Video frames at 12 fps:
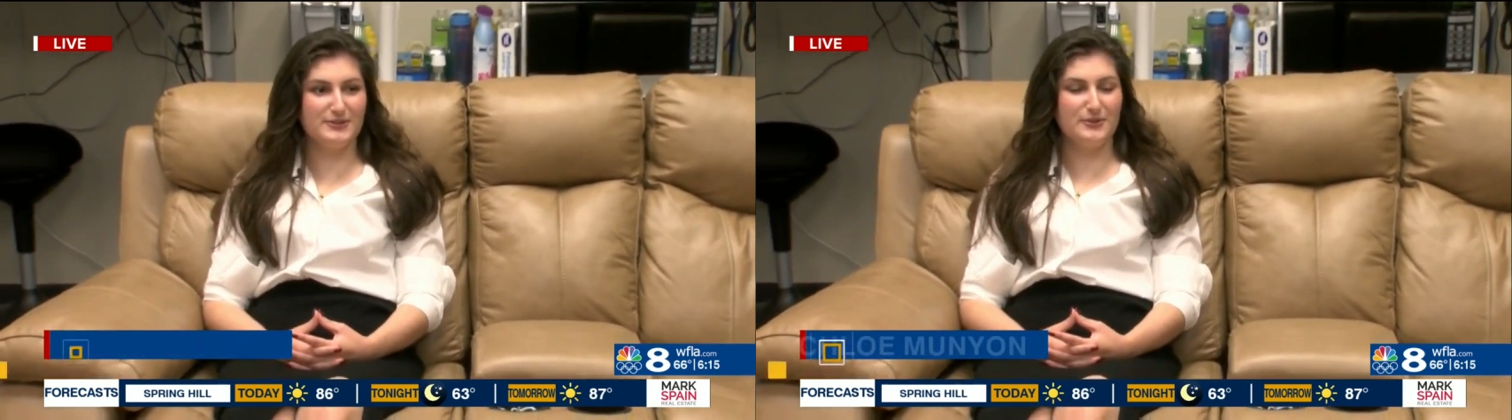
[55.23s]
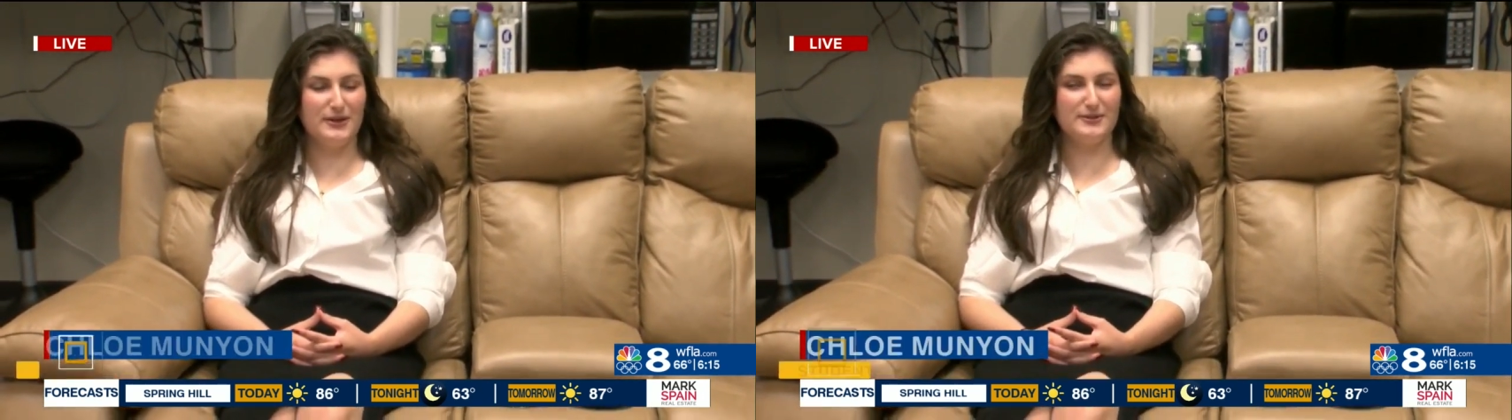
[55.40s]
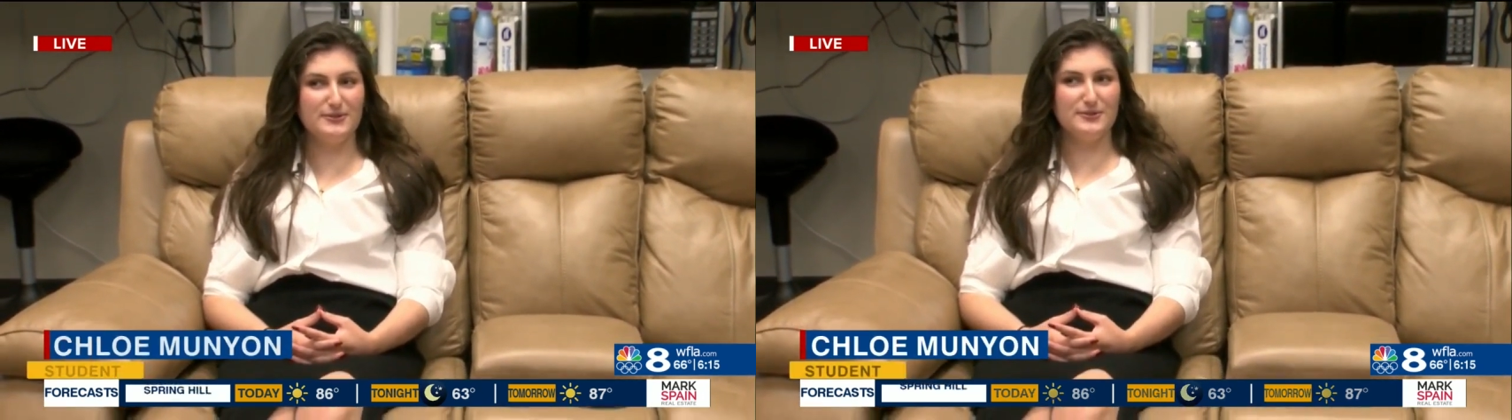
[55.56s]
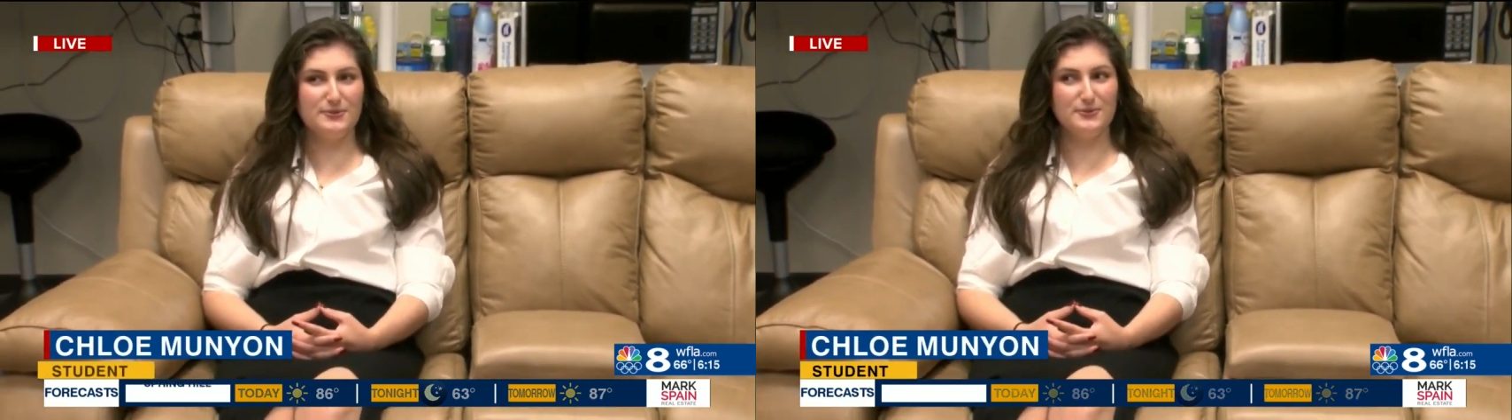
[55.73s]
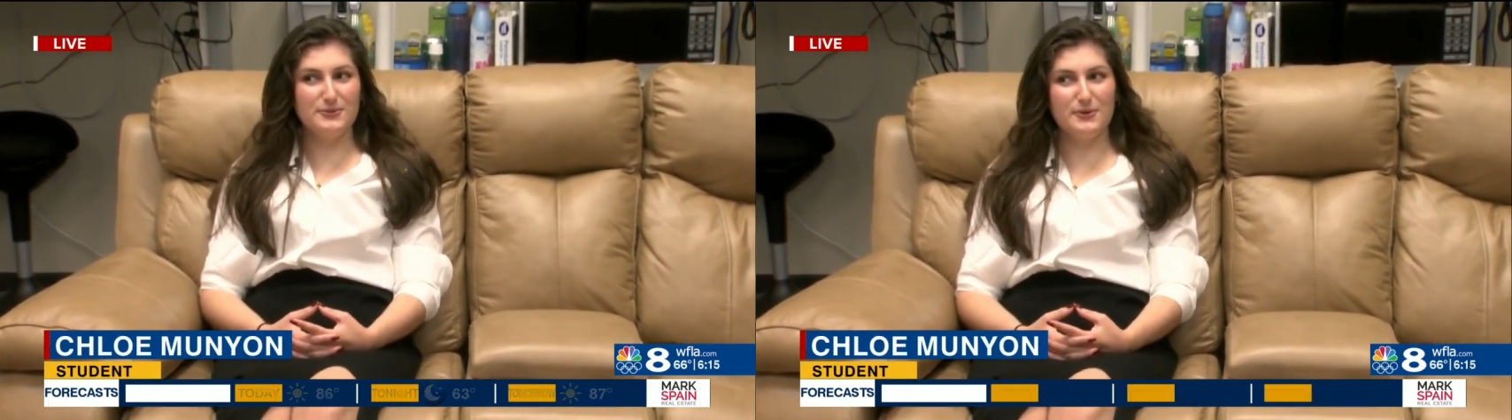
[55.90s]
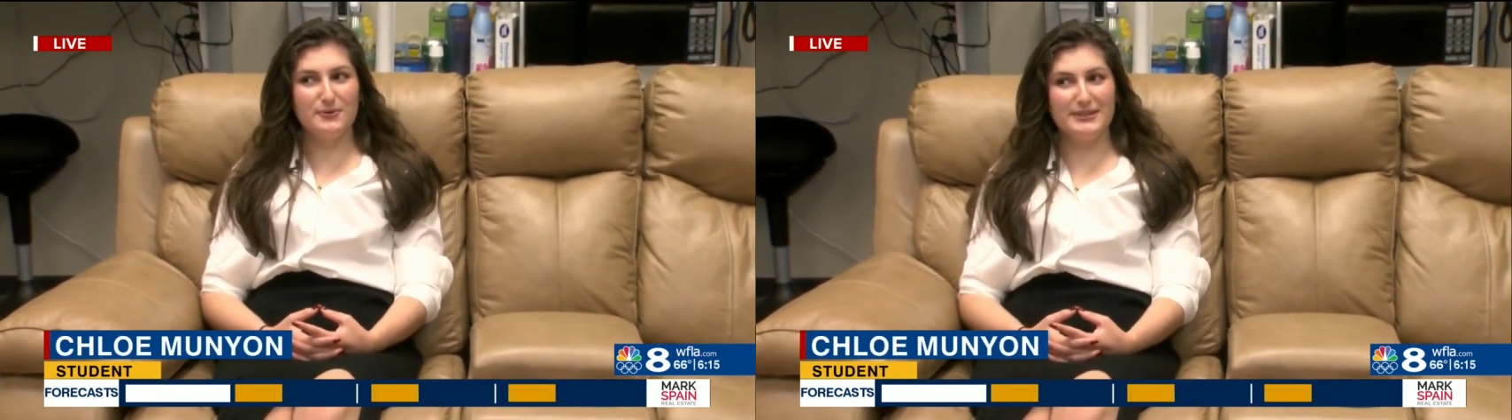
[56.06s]
So I
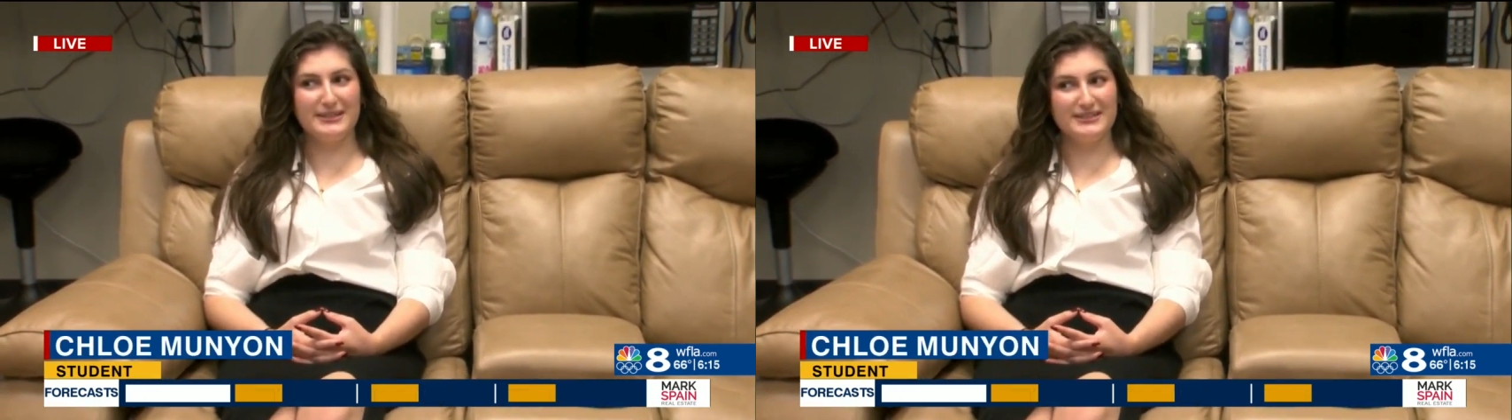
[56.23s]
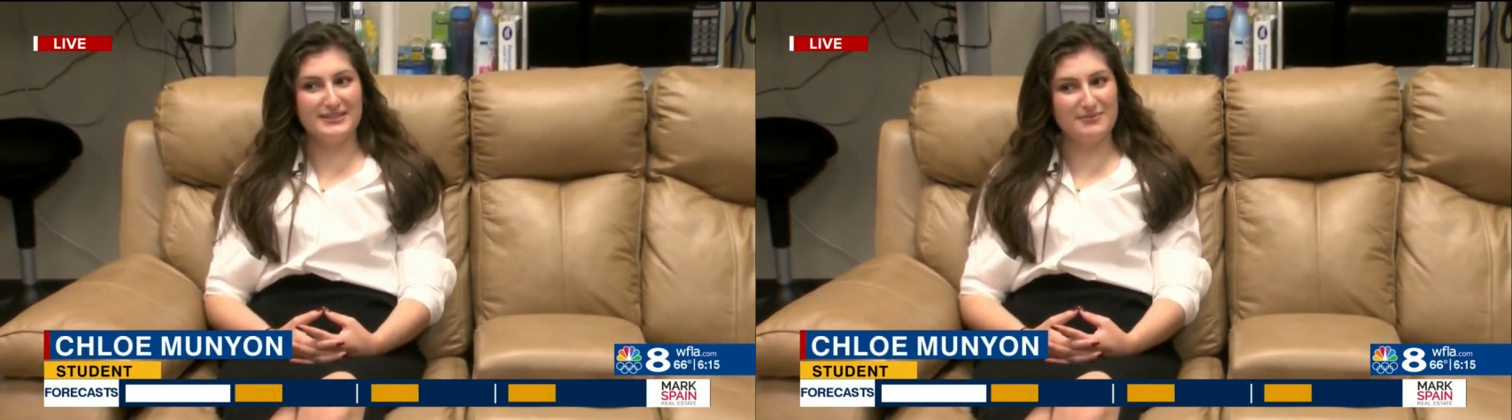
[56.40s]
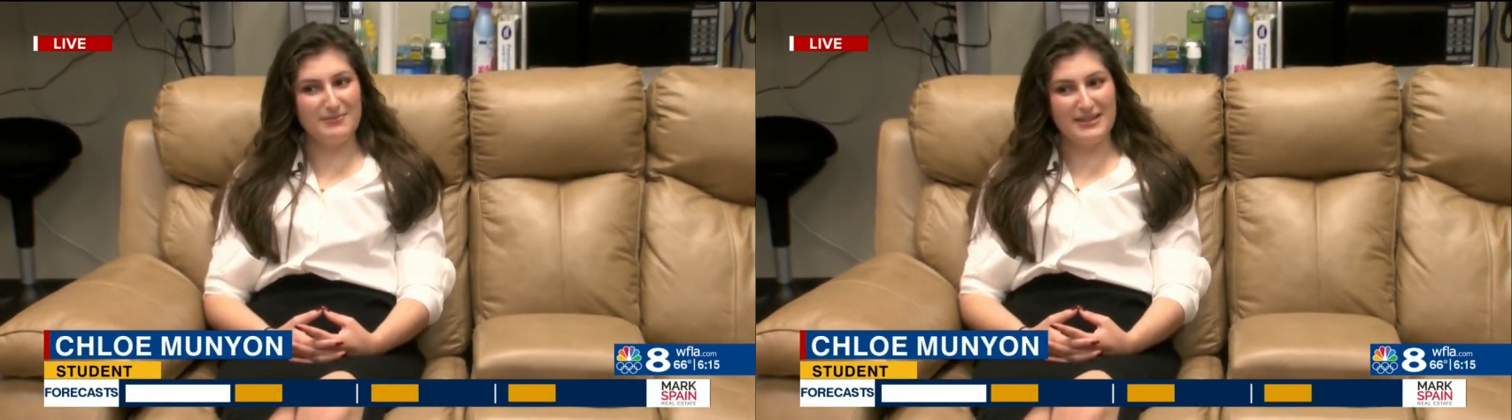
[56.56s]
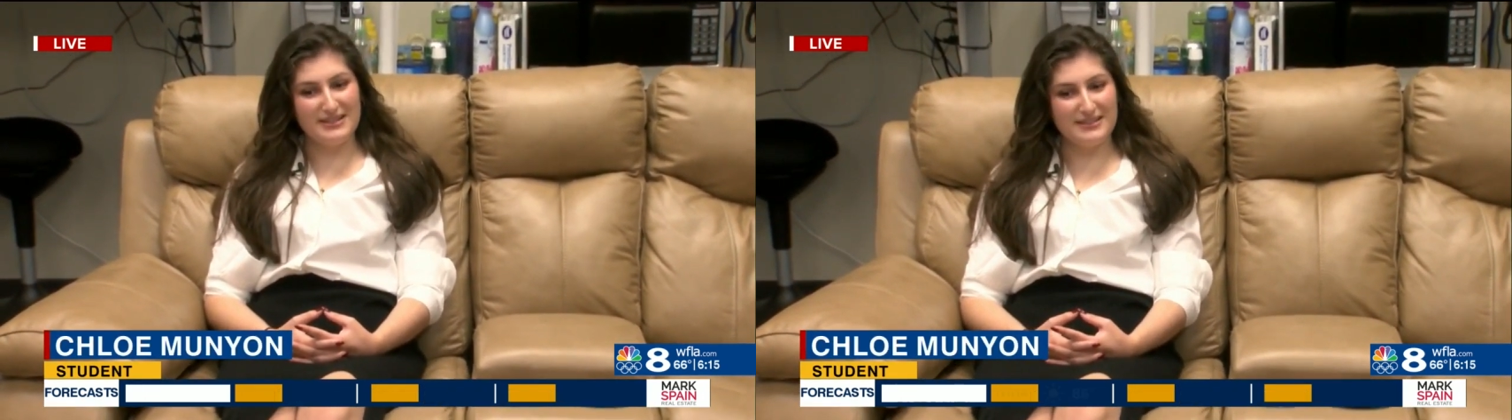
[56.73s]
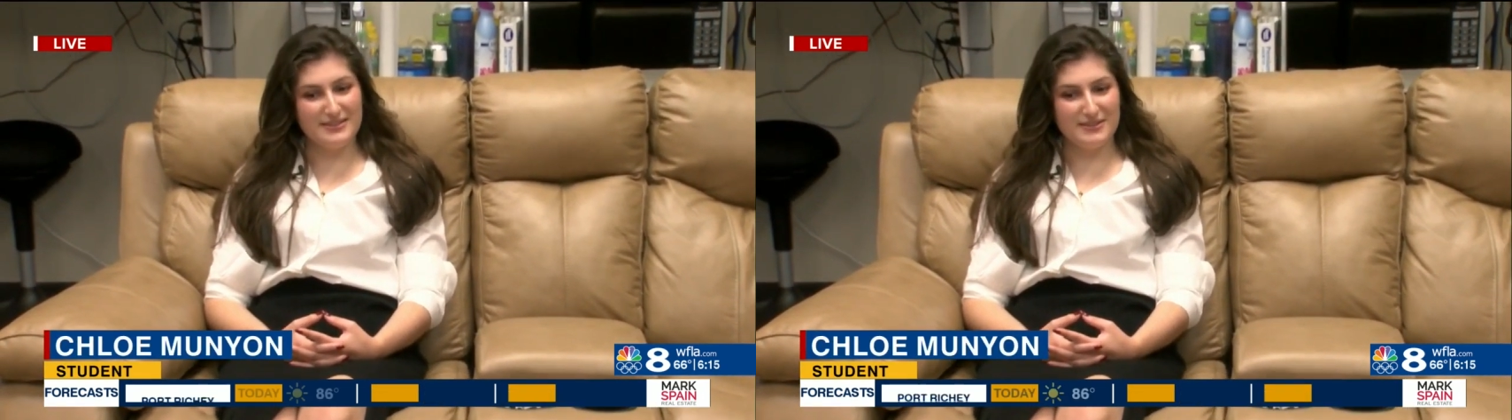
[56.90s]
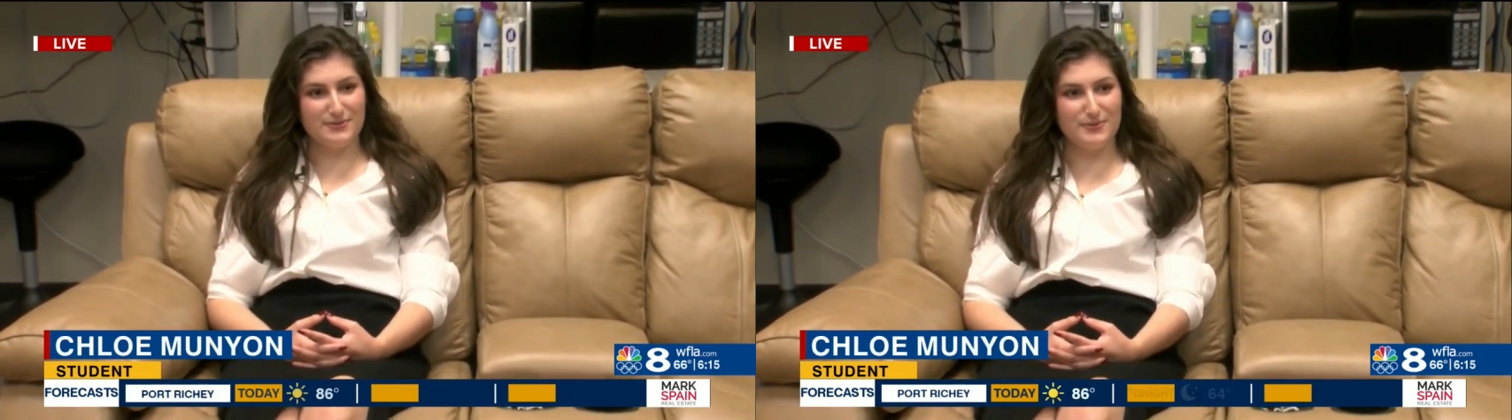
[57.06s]
knew going into
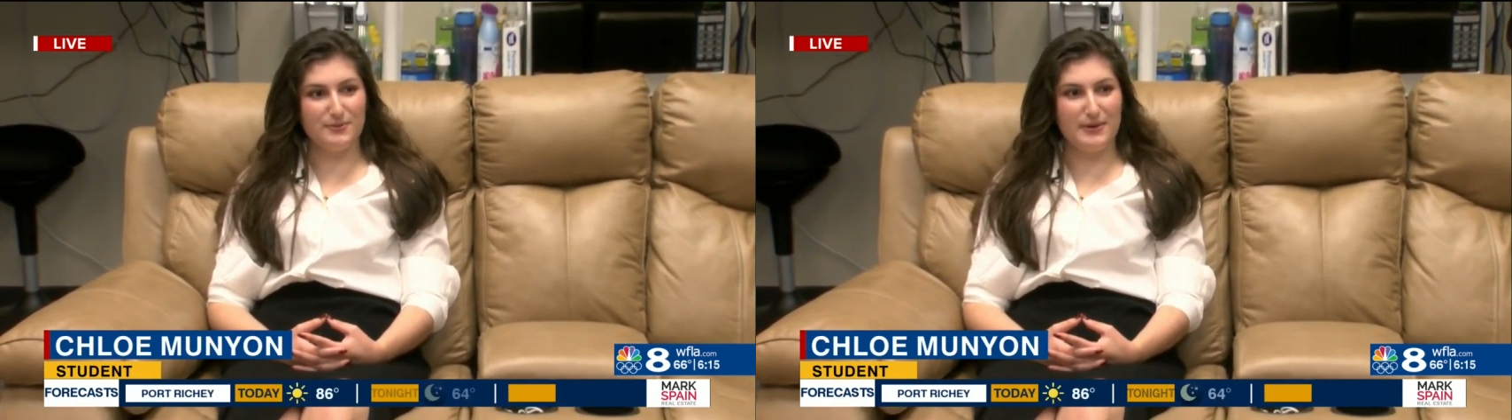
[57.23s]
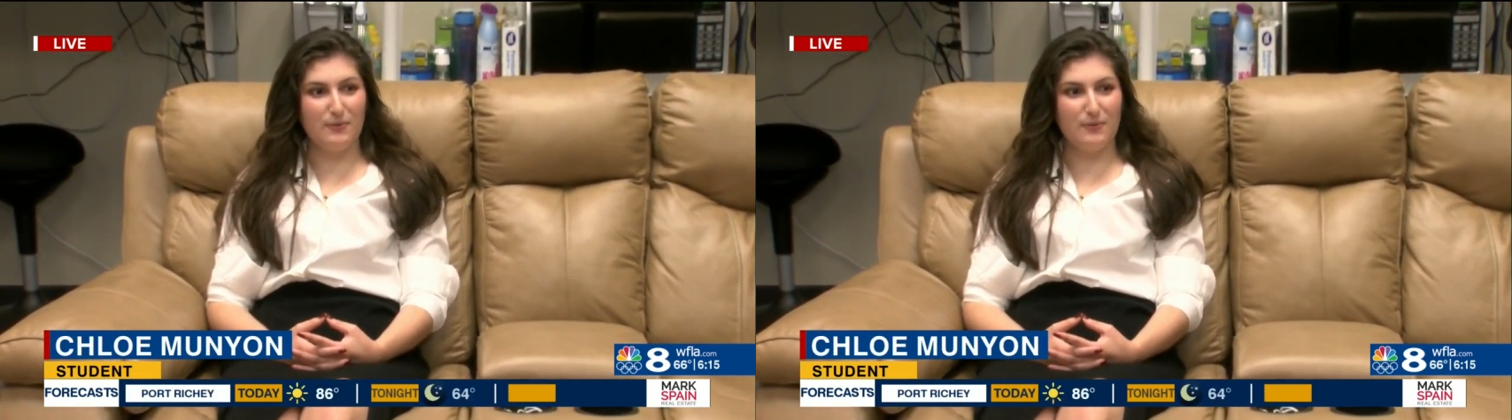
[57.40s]
making this film,